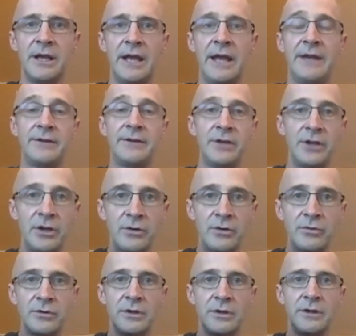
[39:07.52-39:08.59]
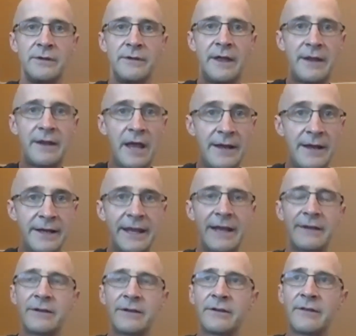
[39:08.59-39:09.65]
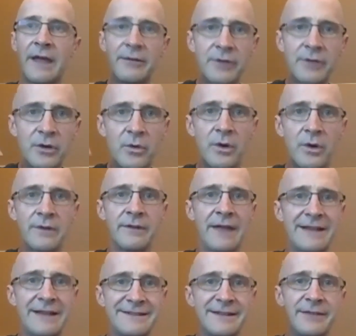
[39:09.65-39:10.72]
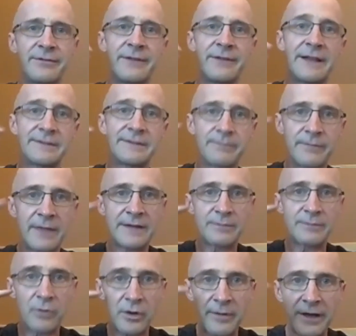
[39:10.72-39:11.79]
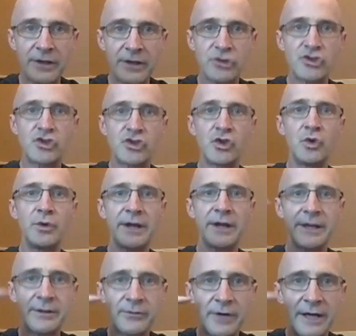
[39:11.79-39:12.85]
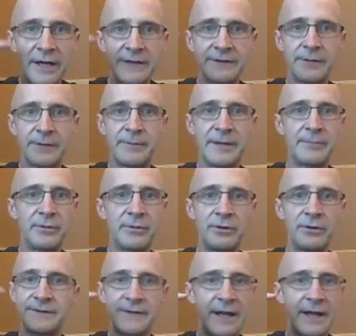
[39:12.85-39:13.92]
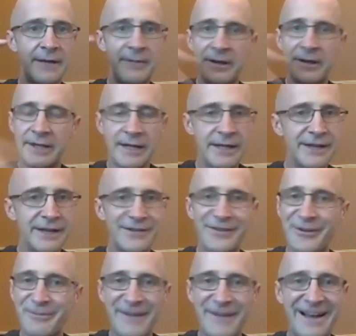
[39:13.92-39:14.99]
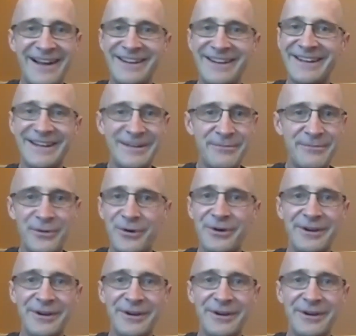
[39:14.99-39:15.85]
And that, and again, that's different. That's more about attuning, right, to people. It's not about getting into their body anymore. And